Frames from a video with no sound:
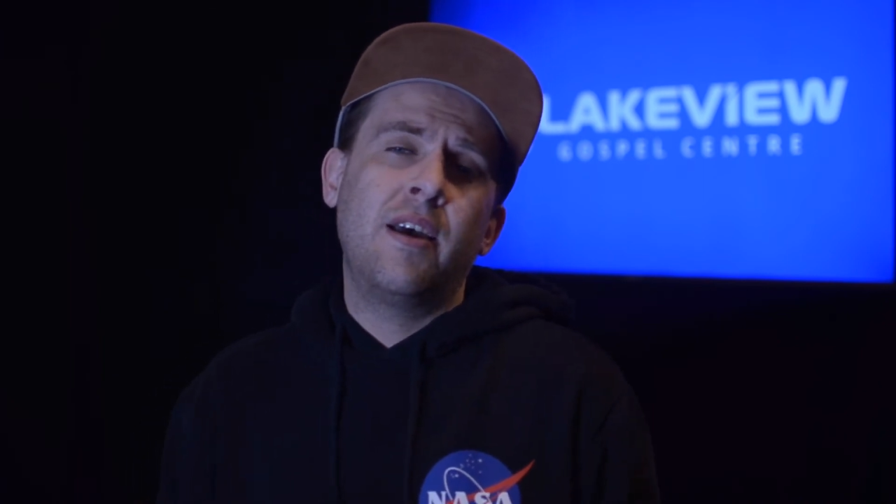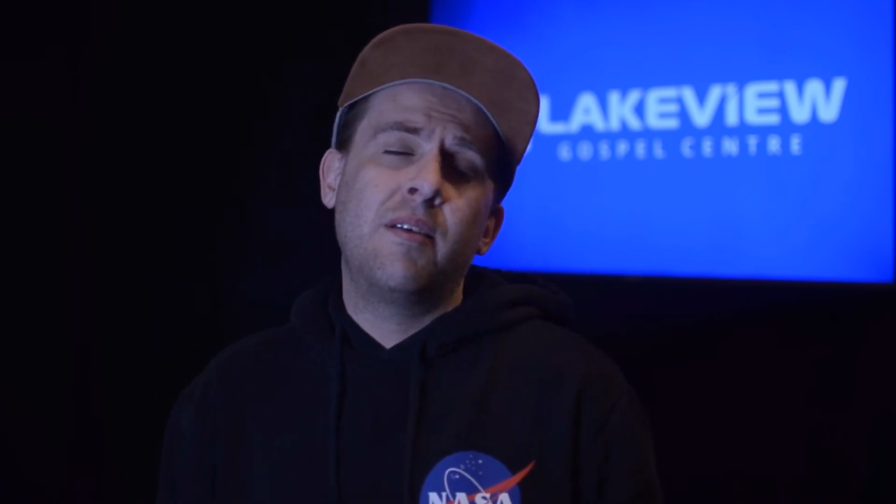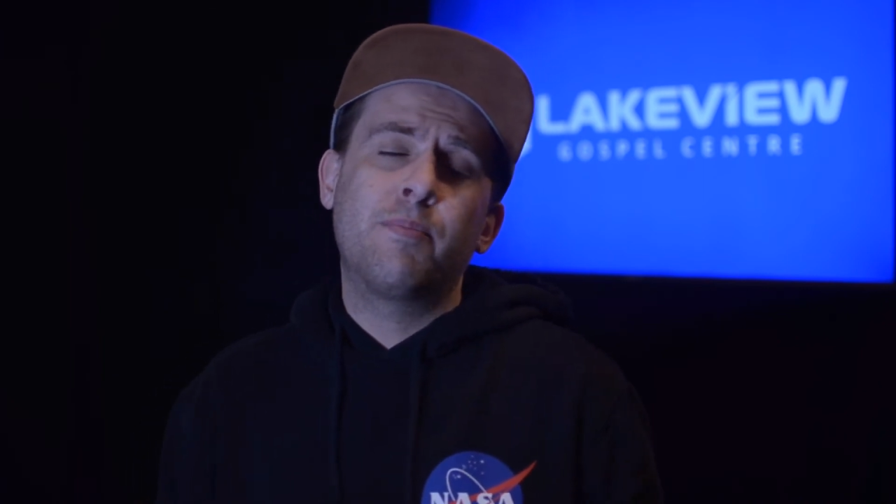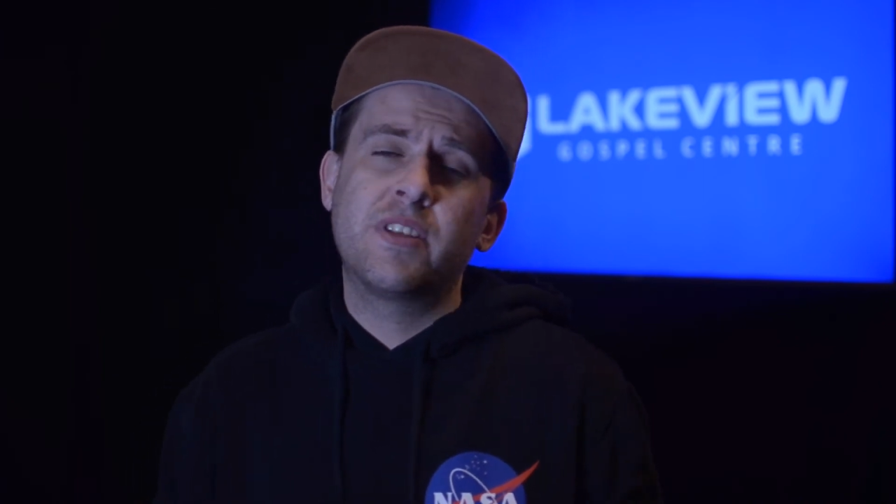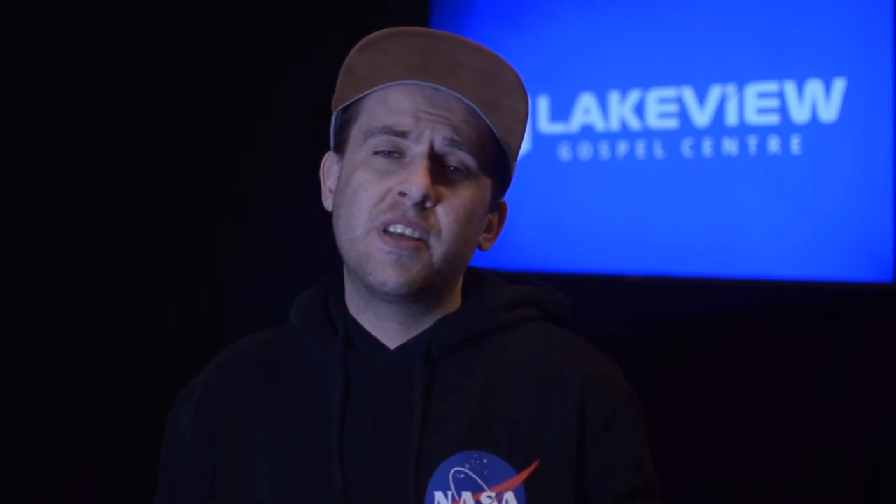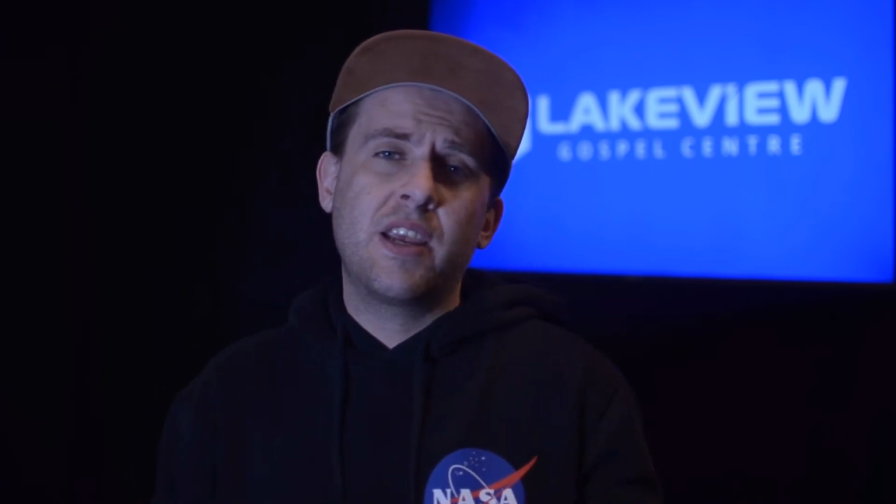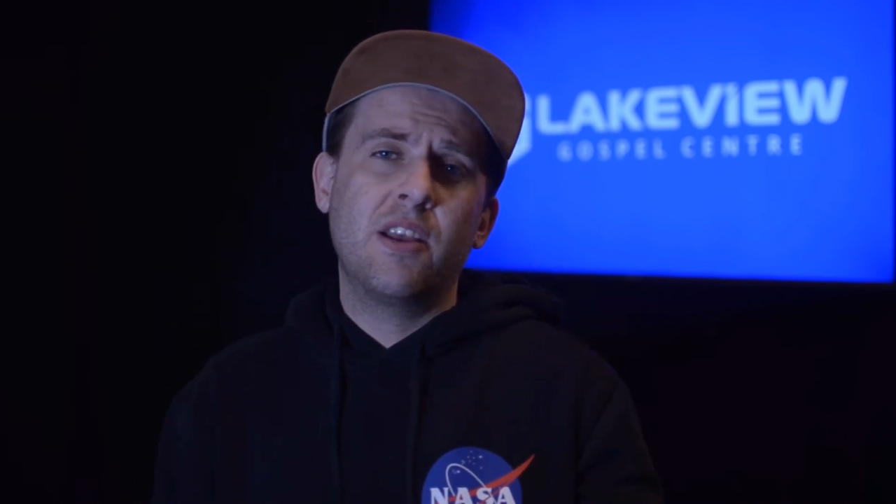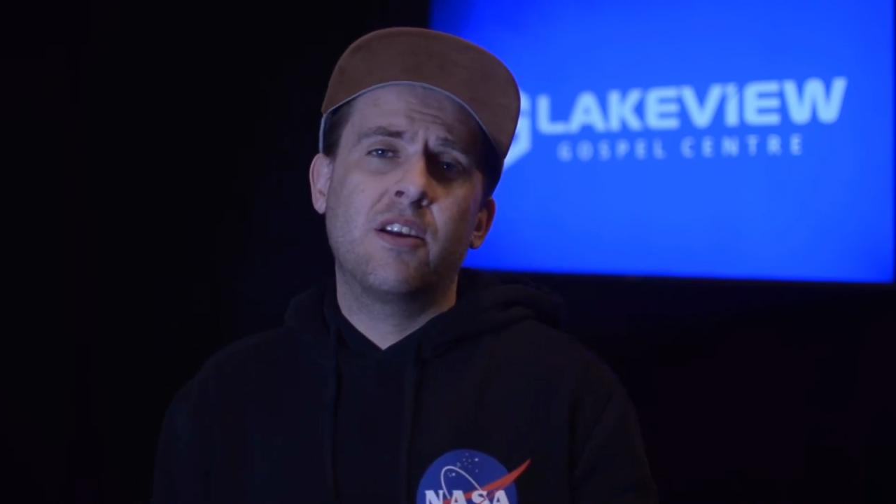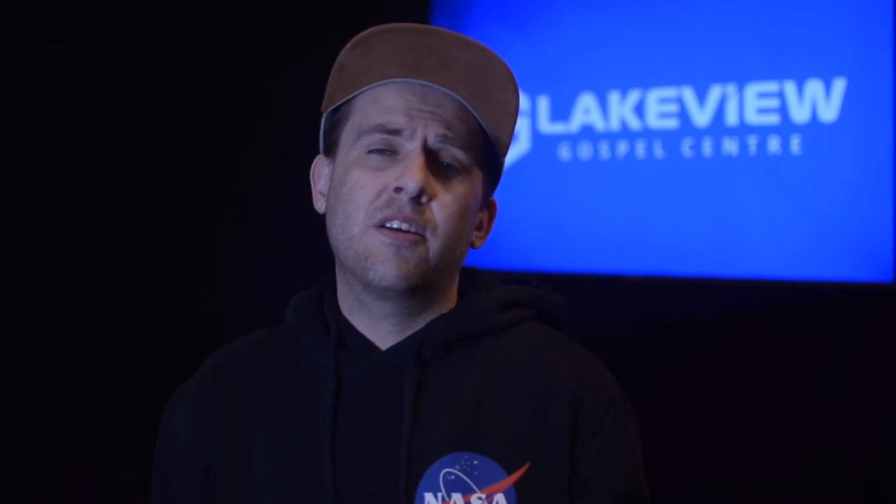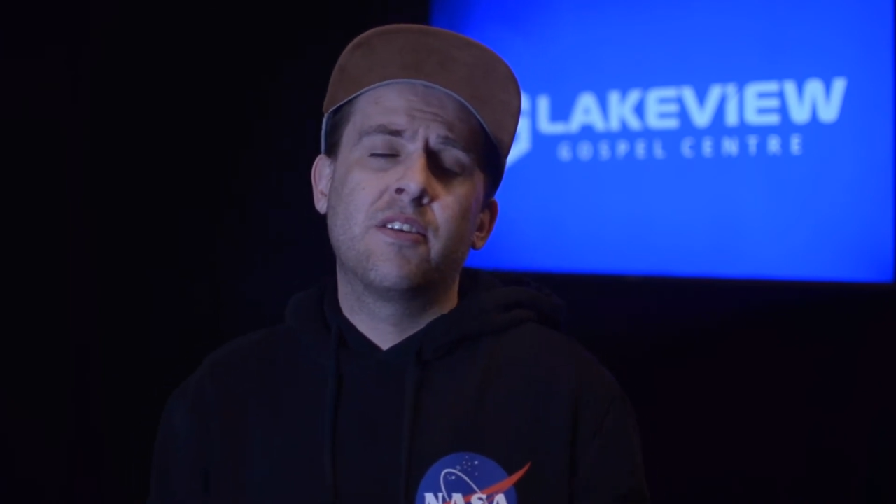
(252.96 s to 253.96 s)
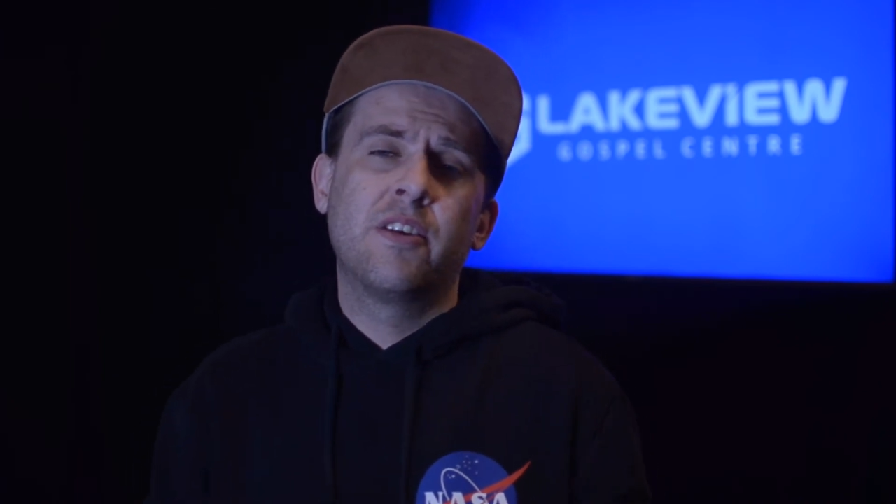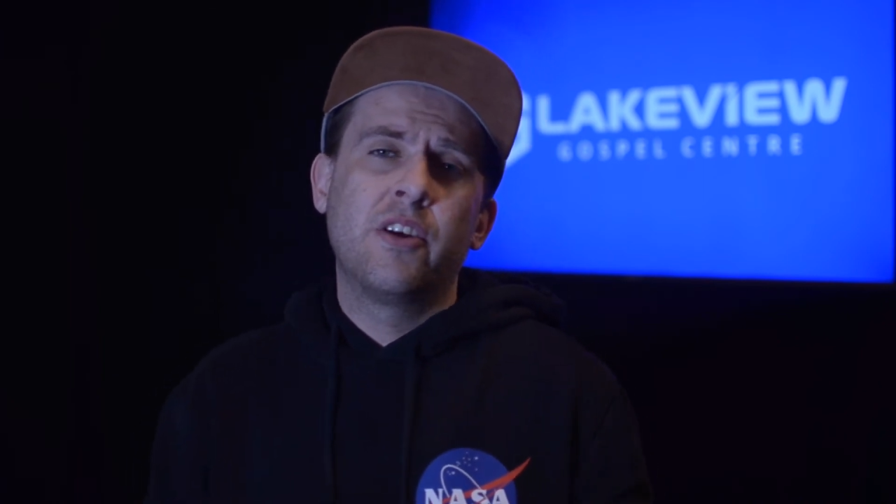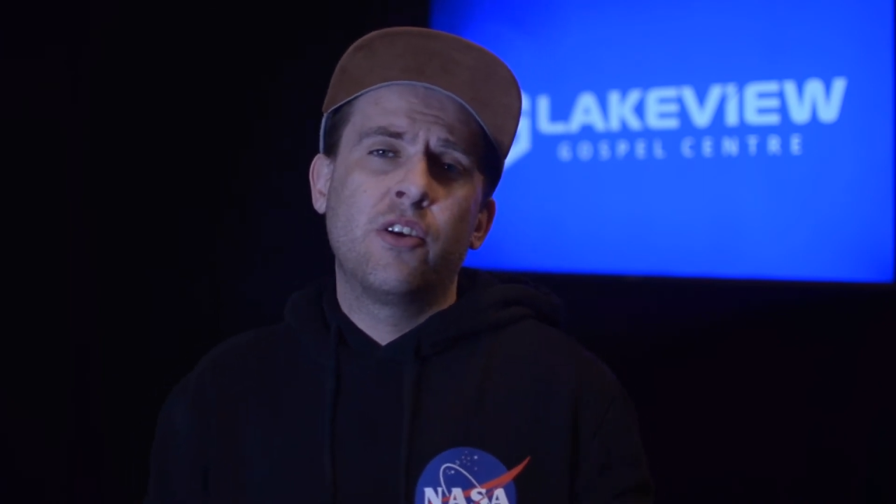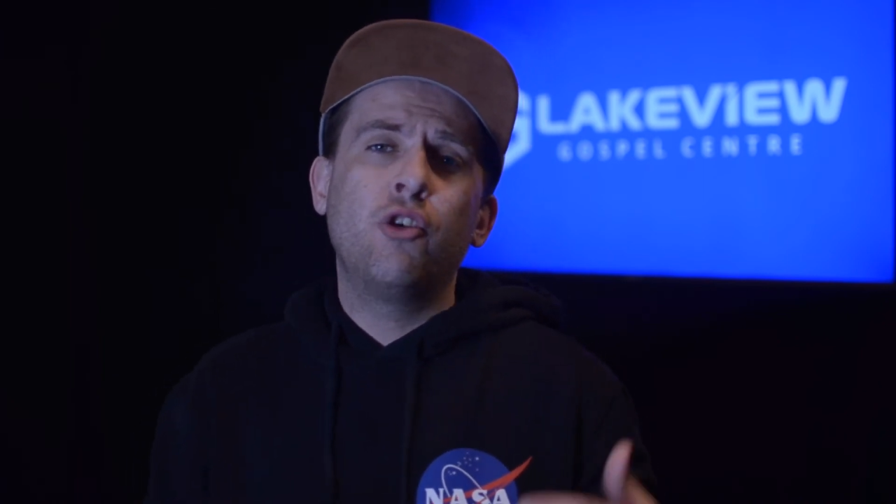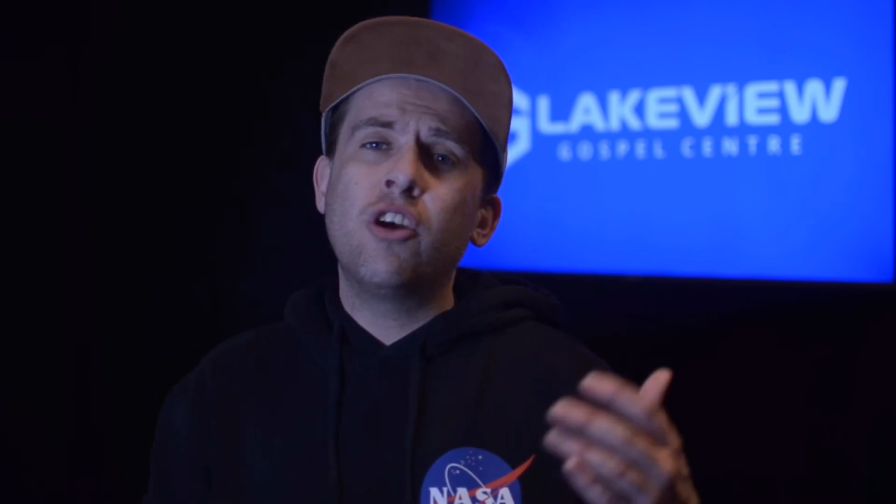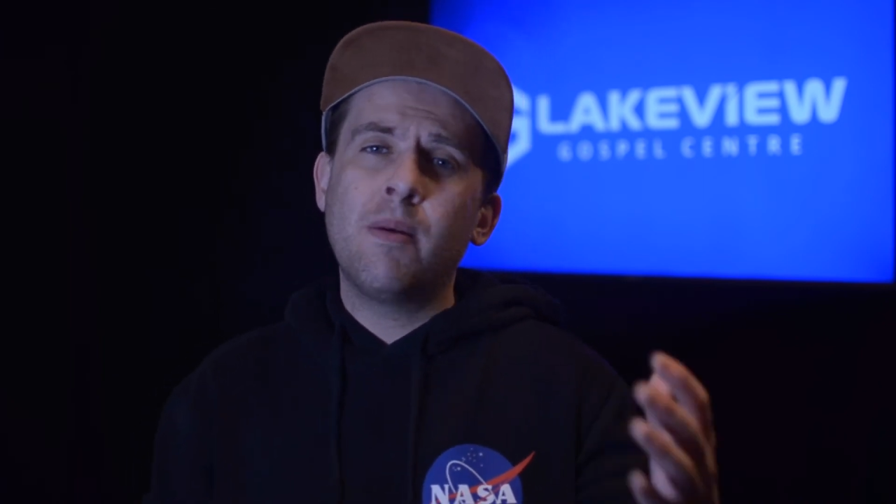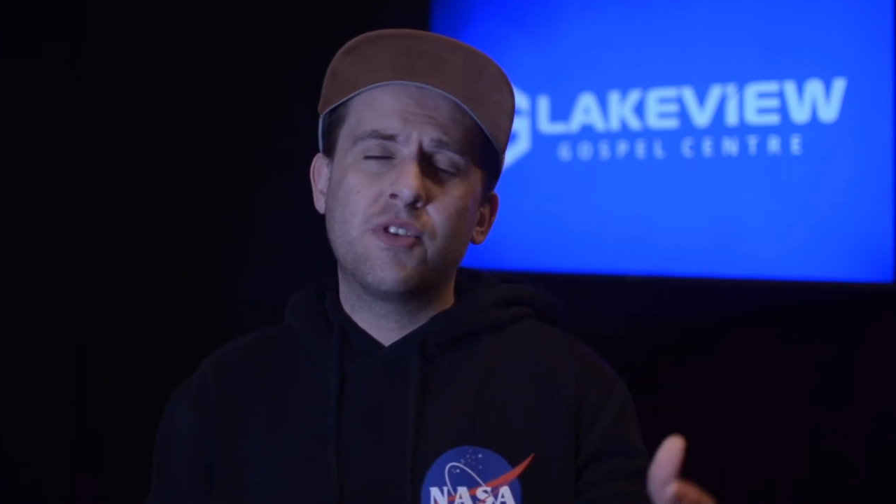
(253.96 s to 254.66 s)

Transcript: in particular, who I'm